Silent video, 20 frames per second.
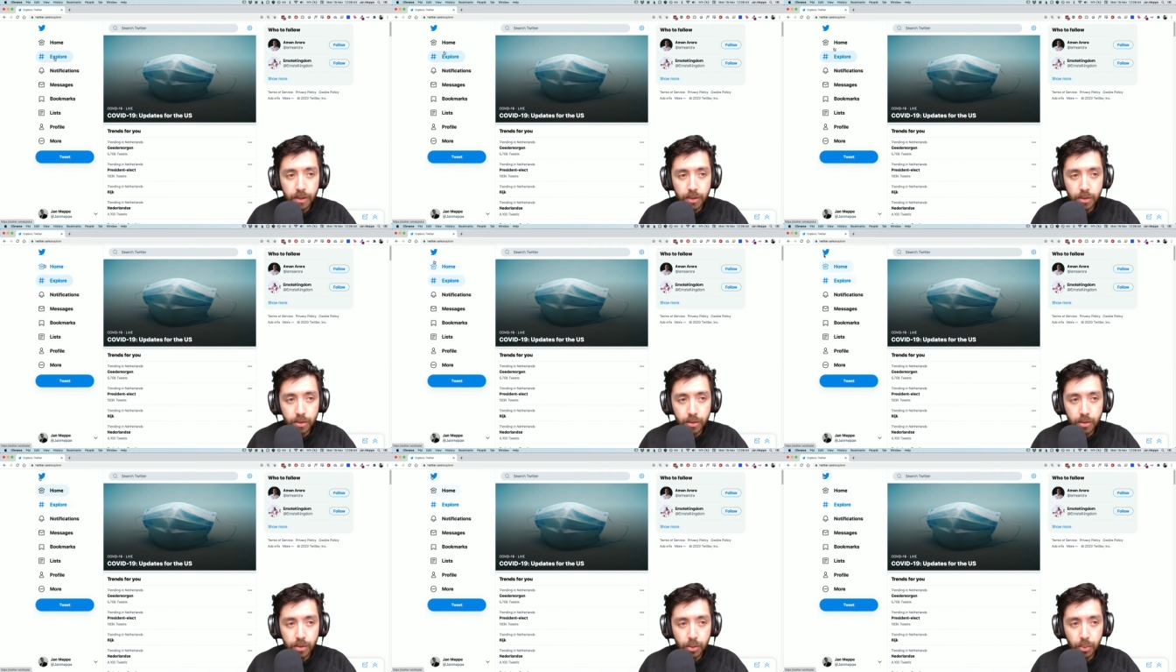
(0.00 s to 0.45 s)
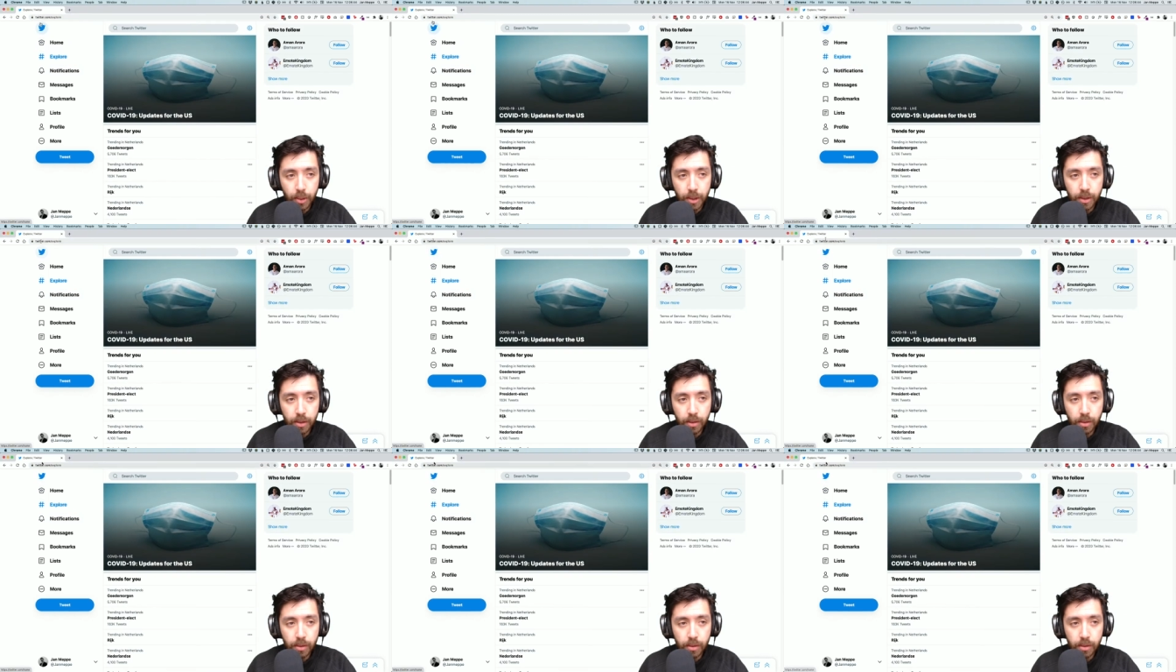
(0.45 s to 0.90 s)
shows
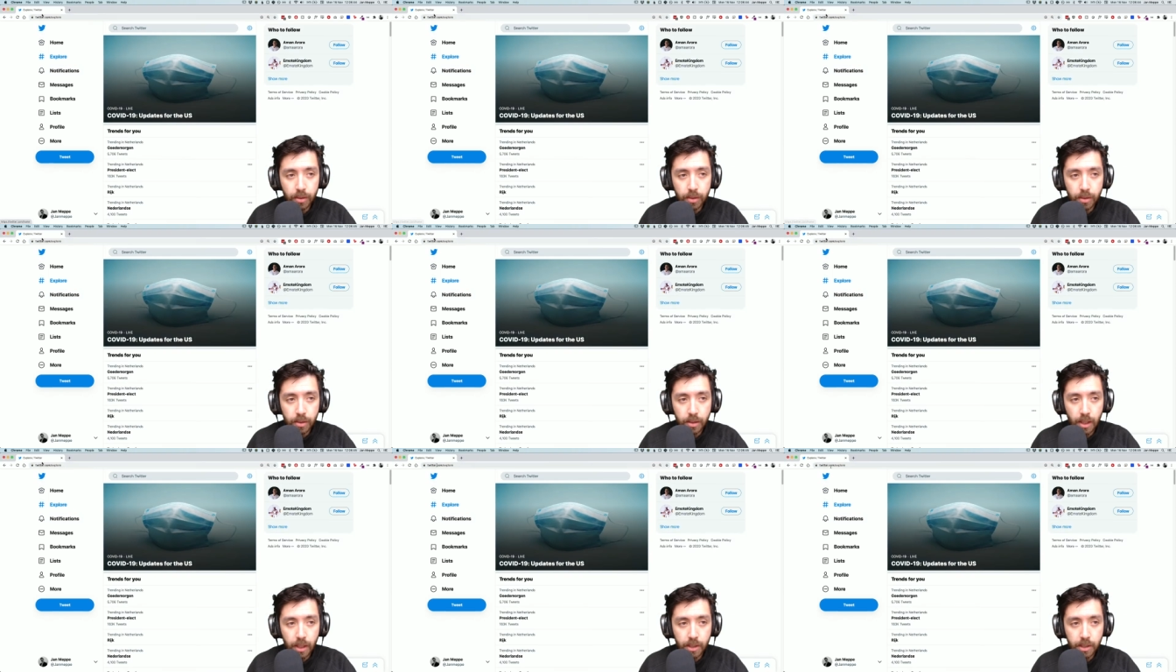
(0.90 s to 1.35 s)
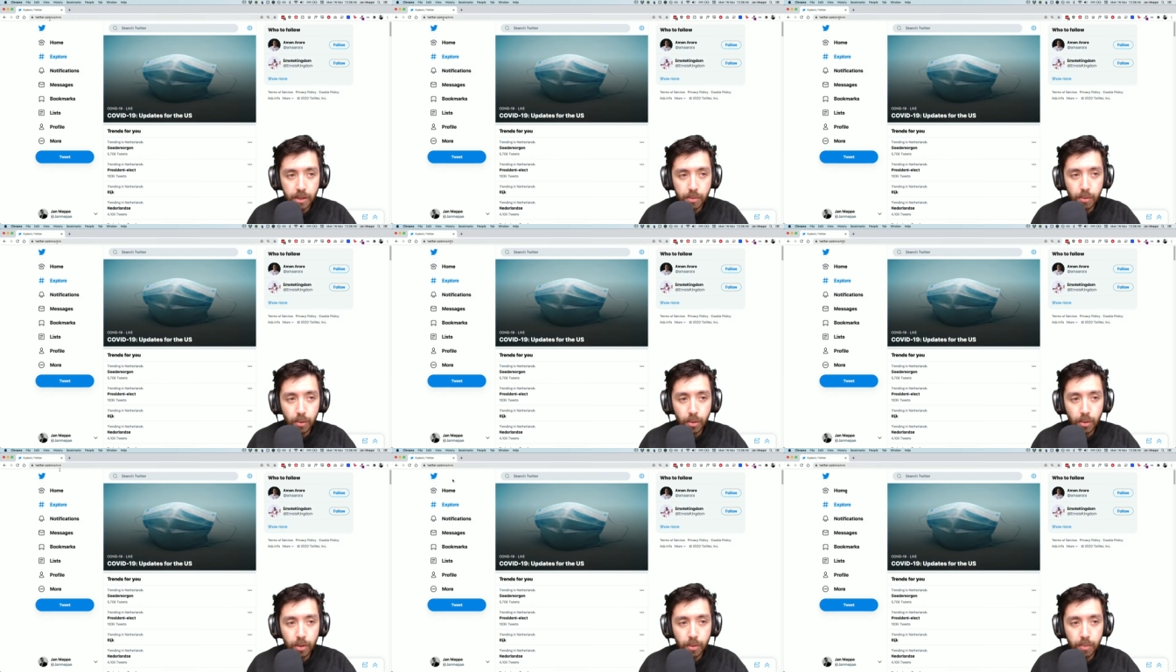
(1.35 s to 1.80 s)
Twitter slash
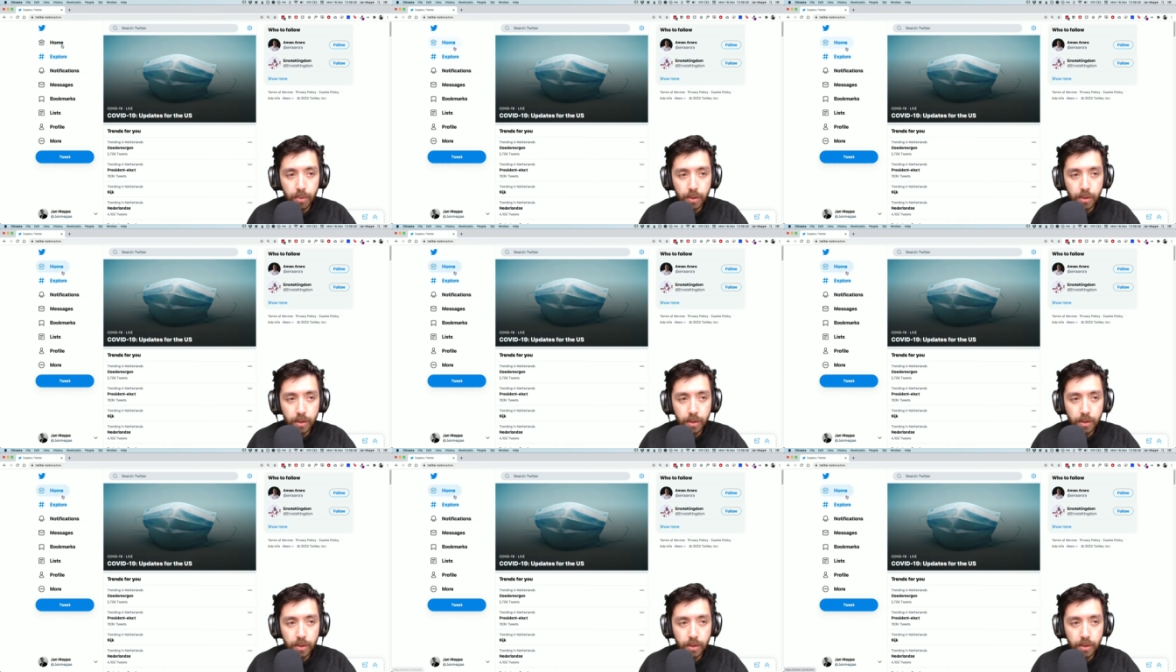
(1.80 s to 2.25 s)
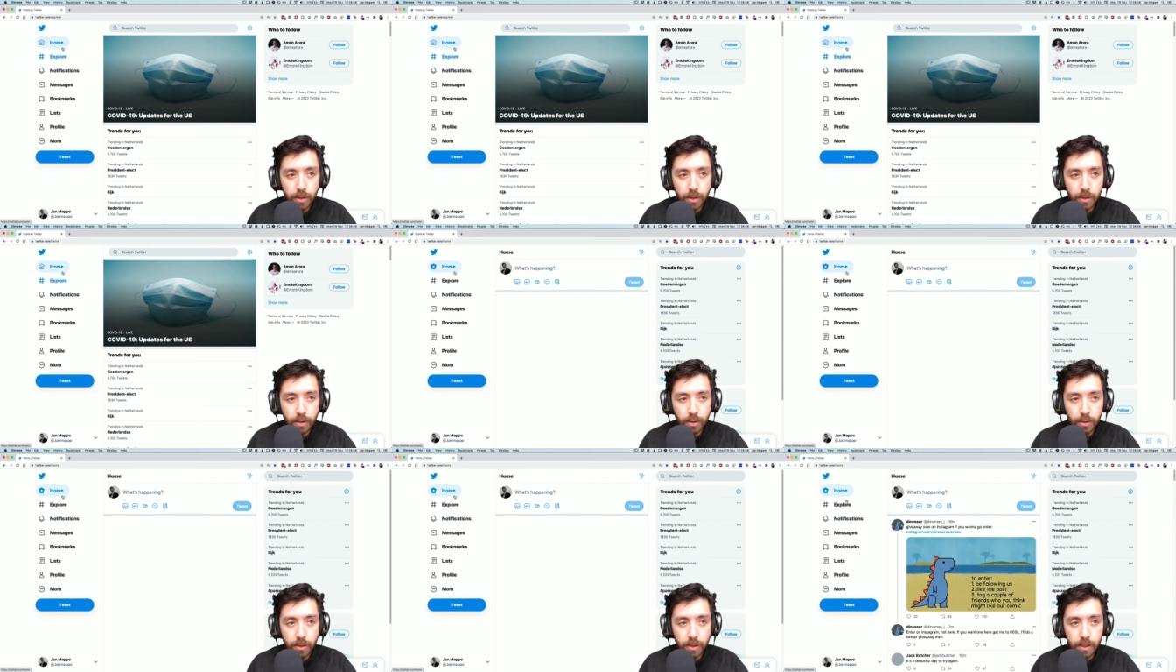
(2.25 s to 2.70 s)
explore, but do you
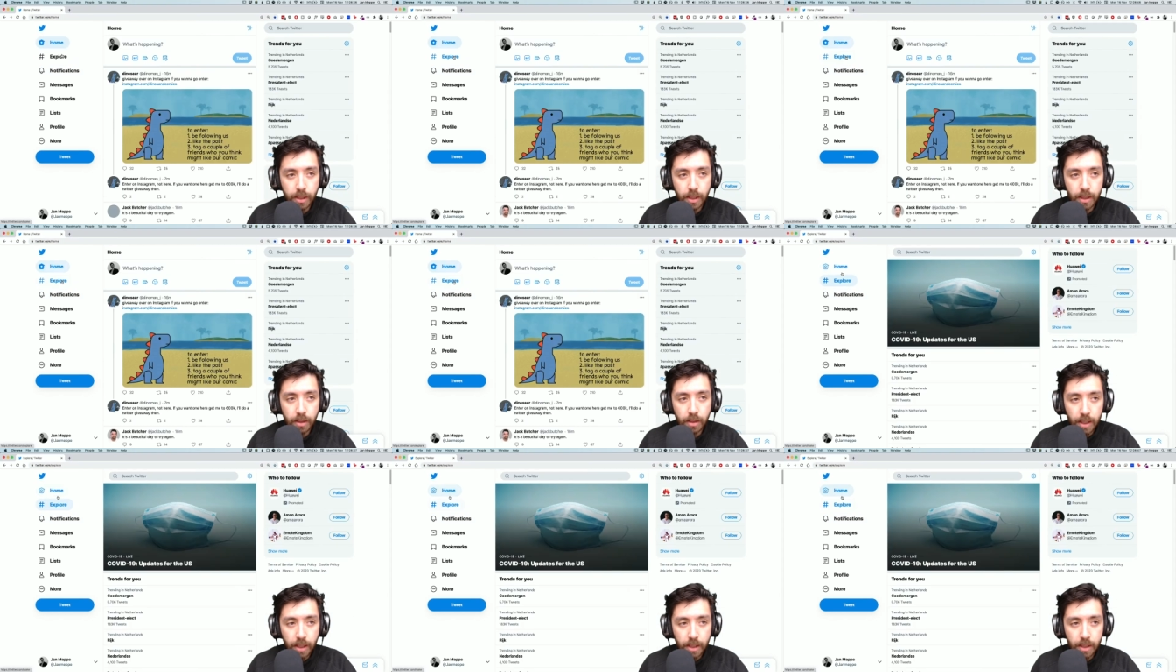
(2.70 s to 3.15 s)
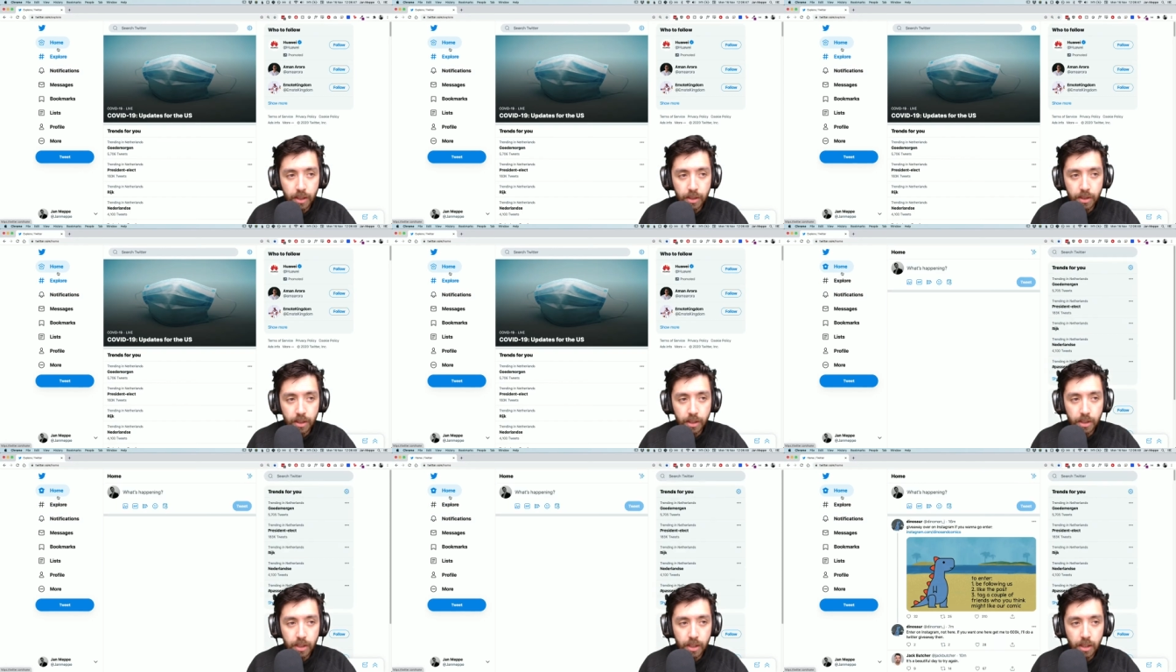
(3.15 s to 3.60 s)
notice that it
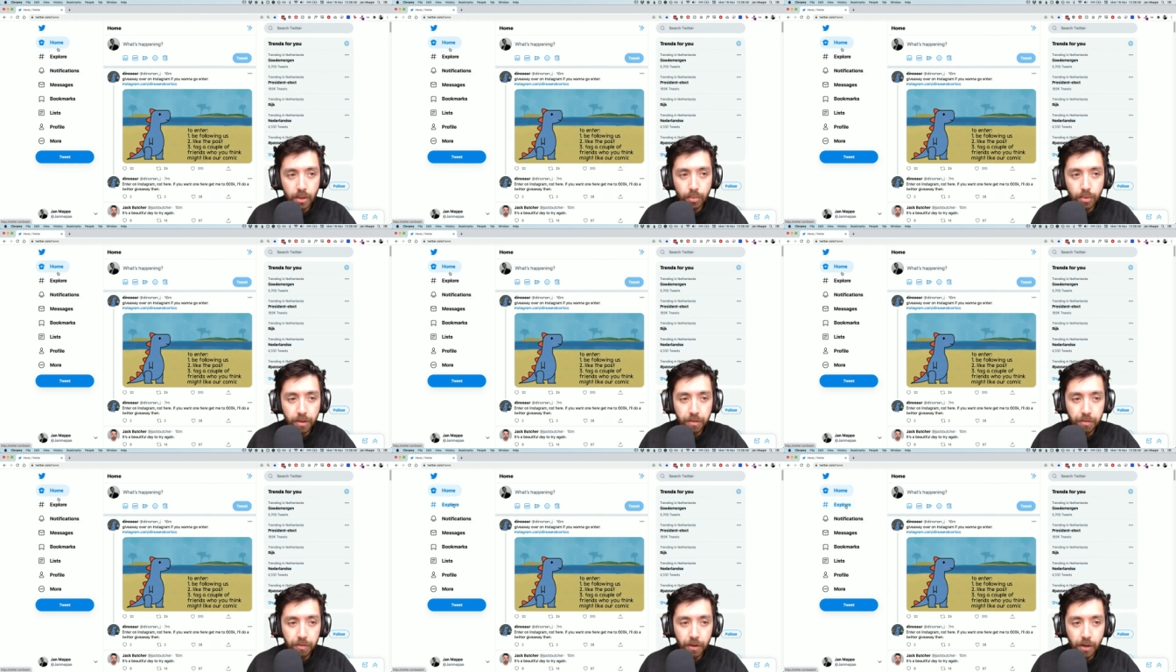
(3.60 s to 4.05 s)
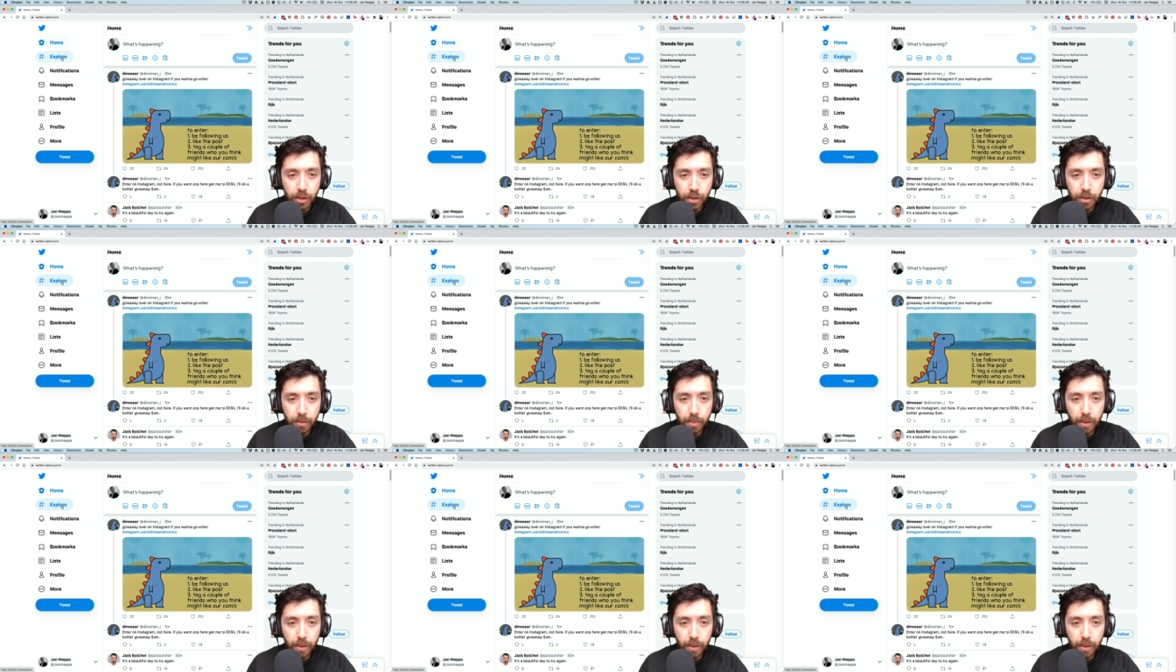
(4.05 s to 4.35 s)
doesn't actually refresh the